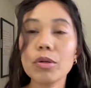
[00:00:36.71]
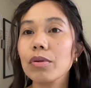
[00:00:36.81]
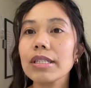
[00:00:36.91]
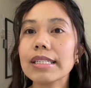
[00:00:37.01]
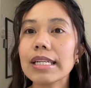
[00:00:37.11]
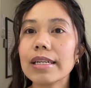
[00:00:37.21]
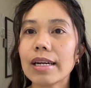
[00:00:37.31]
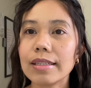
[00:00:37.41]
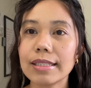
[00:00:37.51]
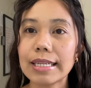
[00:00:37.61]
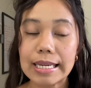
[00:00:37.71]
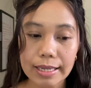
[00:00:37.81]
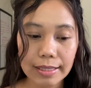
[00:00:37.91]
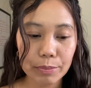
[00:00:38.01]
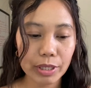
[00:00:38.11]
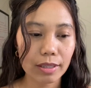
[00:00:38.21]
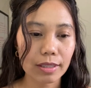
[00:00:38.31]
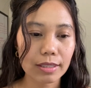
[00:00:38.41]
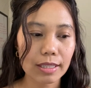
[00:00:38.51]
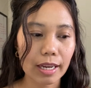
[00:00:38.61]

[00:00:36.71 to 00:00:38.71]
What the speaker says: police clearance? It is because